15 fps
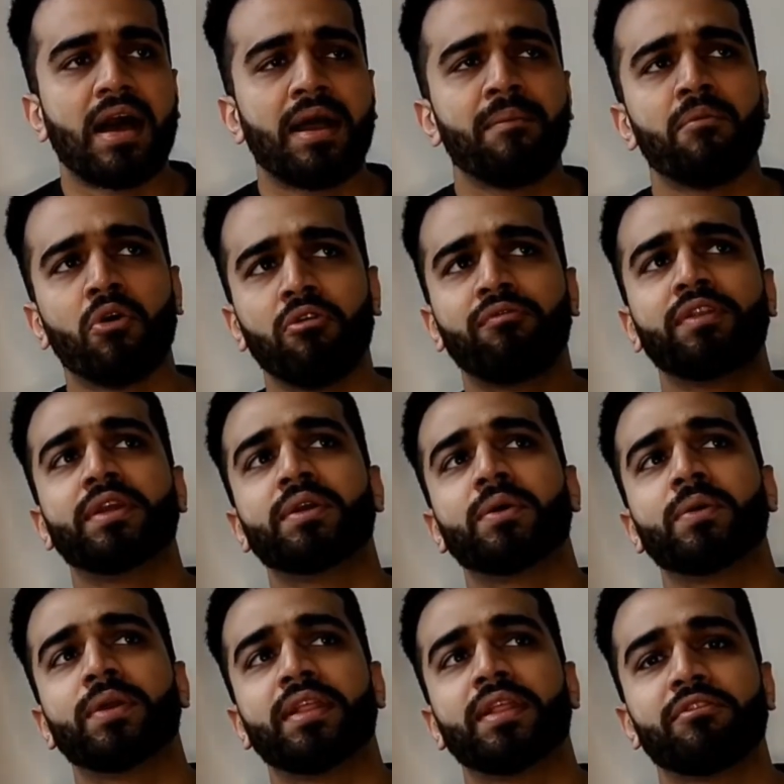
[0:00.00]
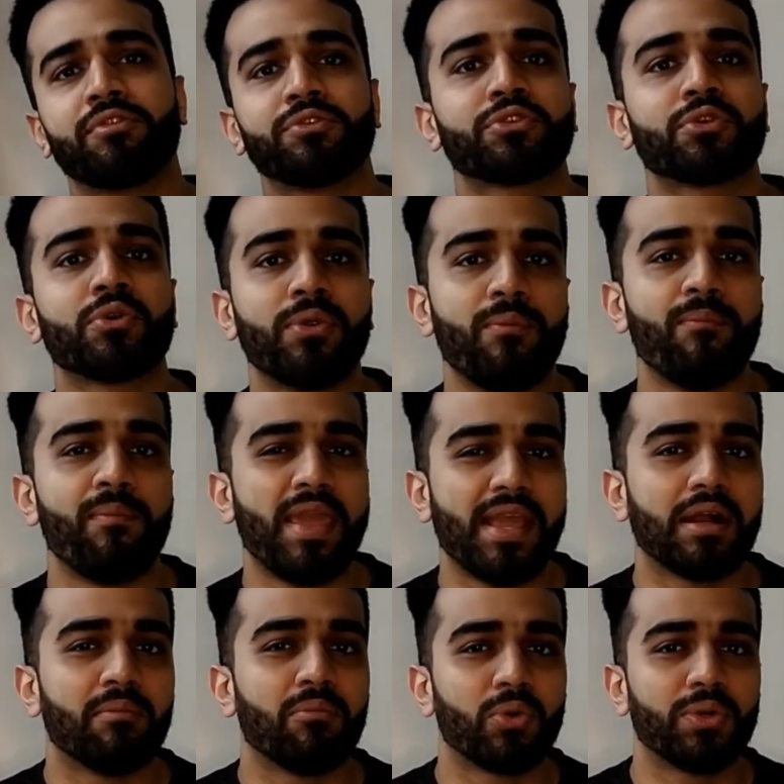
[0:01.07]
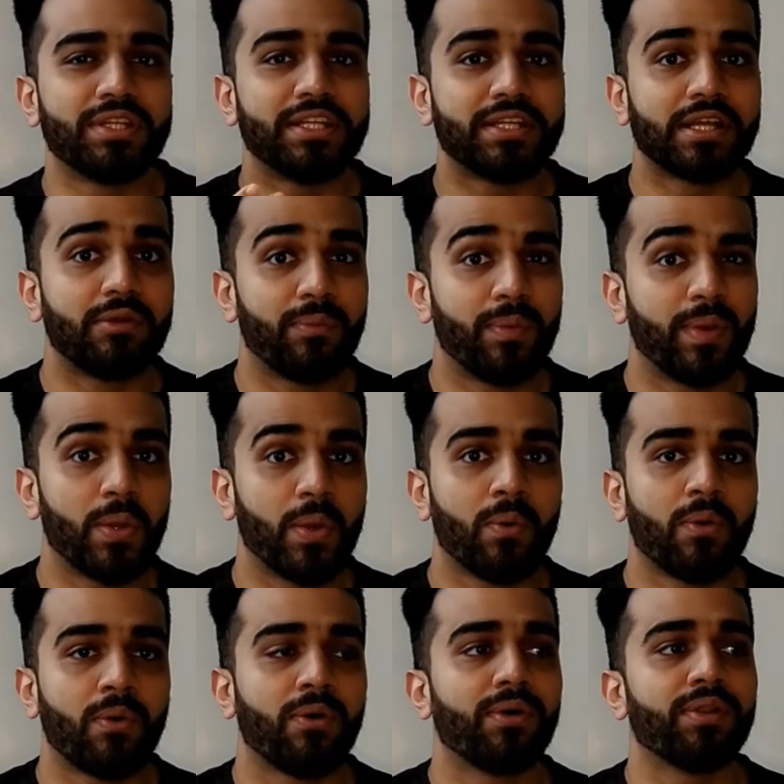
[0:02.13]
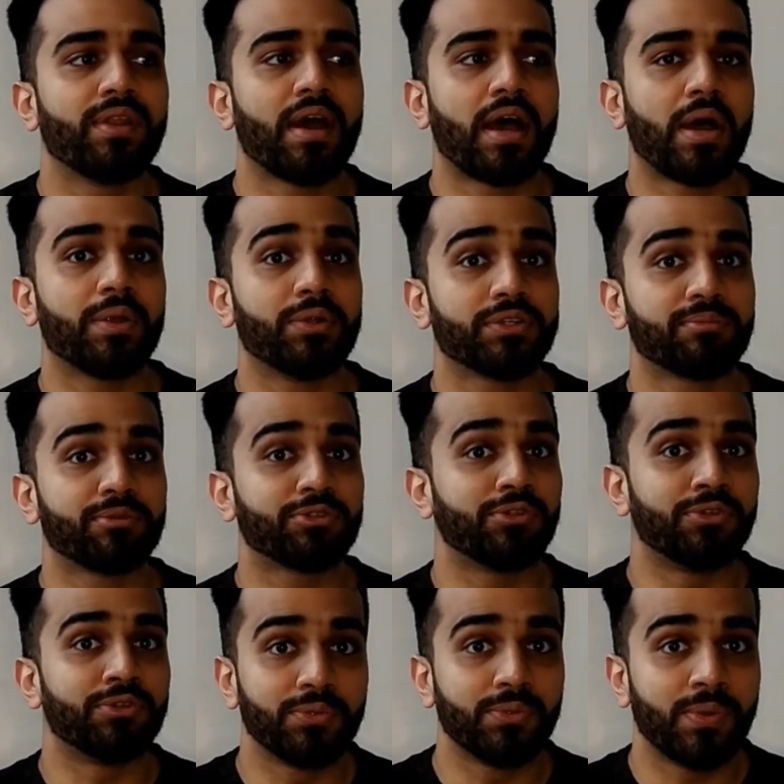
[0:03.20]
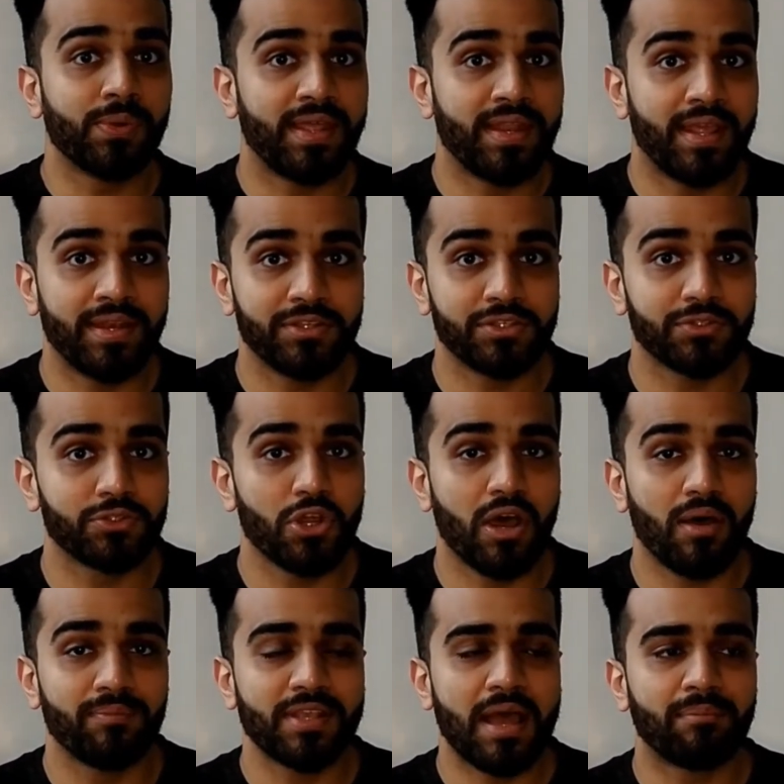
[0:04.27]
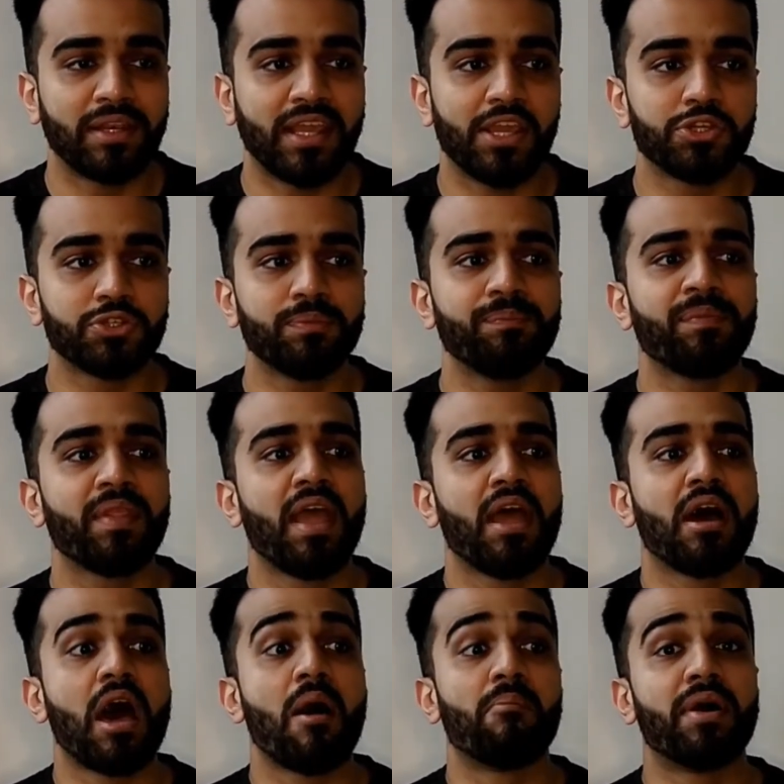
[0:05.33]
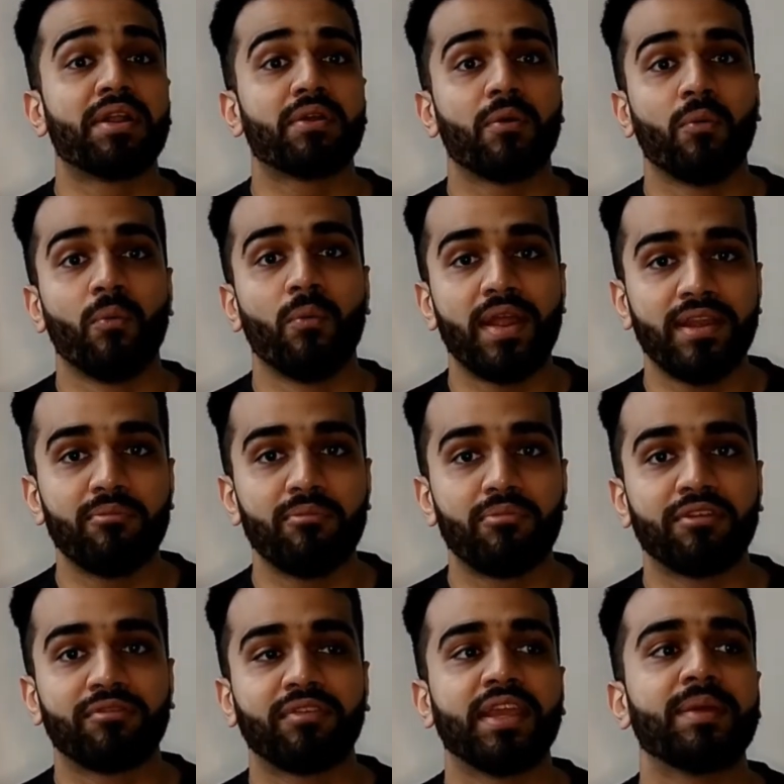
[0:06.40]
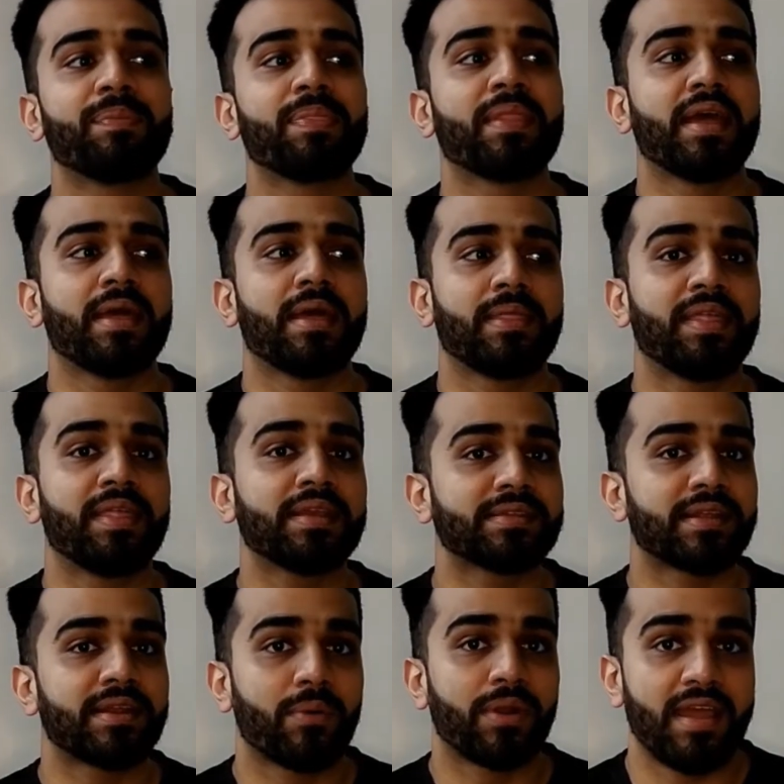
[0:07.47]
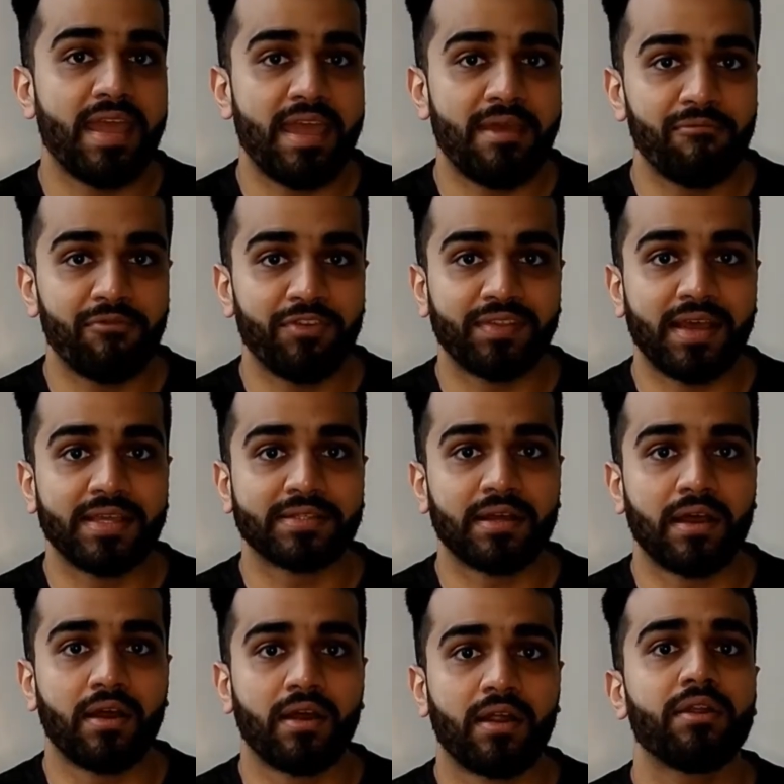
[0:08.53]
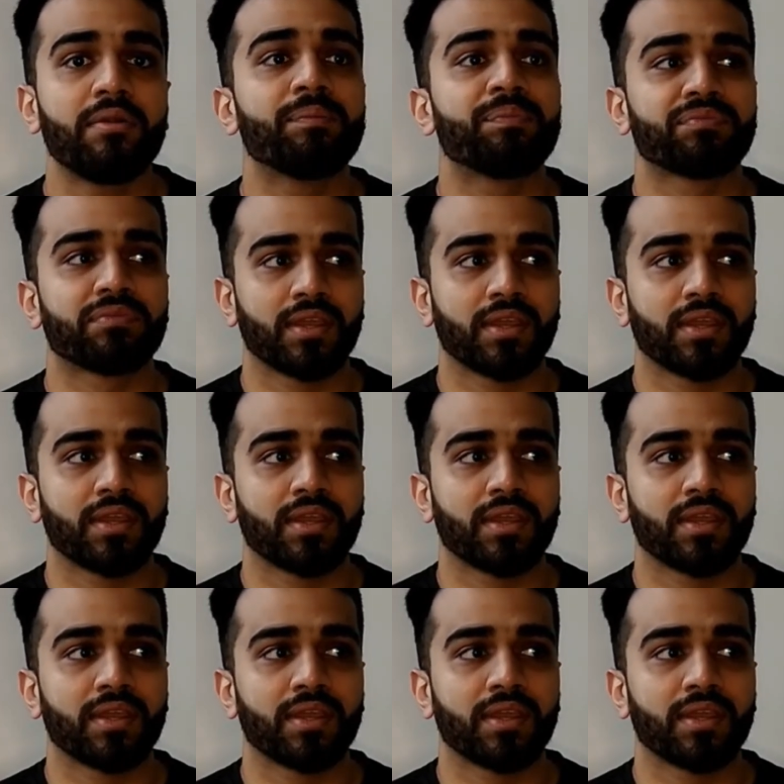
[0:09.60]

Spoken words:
I'm hopefully in the future going to make a more detailed video on how you're supposed to do an NHS Jobs application. But very briefly, the things that I want to emphasize are,